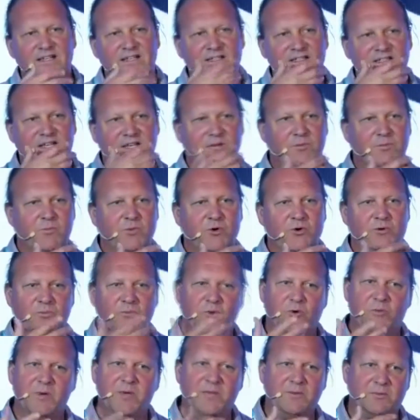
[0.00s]
So more and
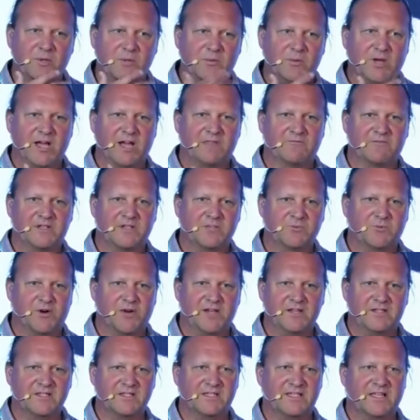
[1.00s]
more people are buying
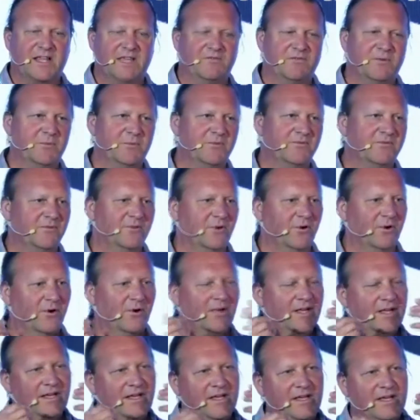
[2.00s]
respirators than ever before.